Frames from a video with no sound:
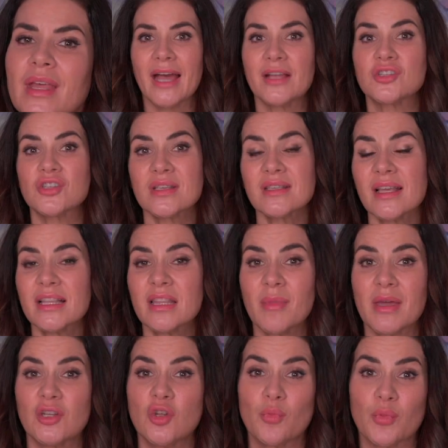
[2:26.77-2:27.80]
And just like the
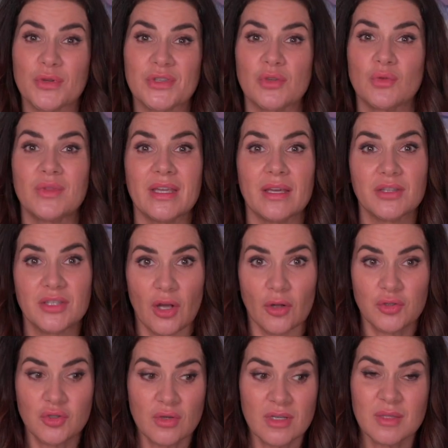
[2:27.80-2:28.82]
man who pursued the
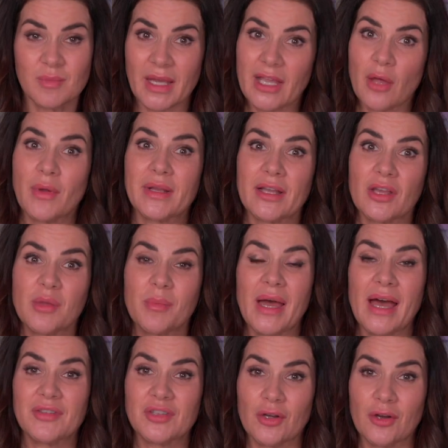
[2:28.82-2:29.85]
adulteress by going down the
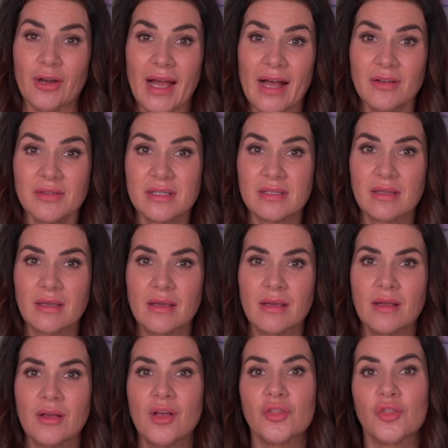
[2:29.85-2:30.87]
path to her house,
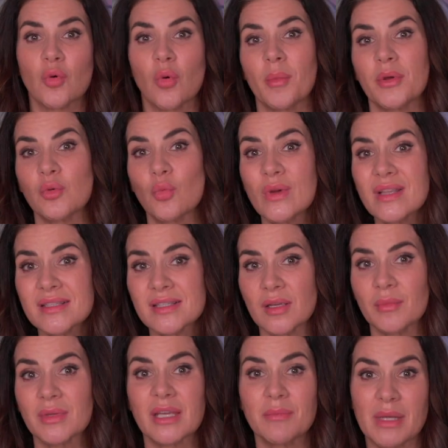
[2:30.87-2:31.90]
the woman
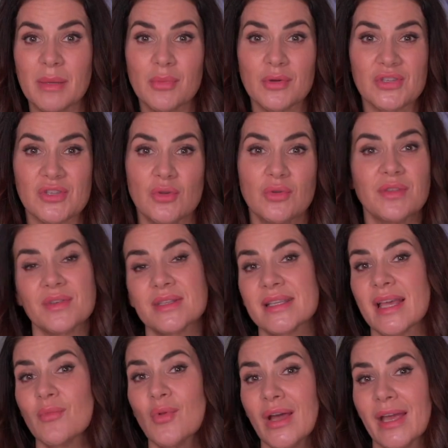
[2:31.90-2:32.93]
wisdom can be pursued in the
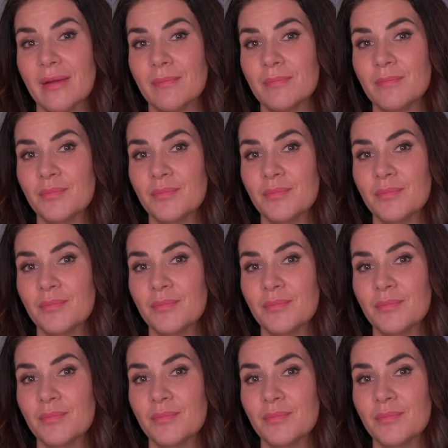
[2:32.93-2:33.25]
same way.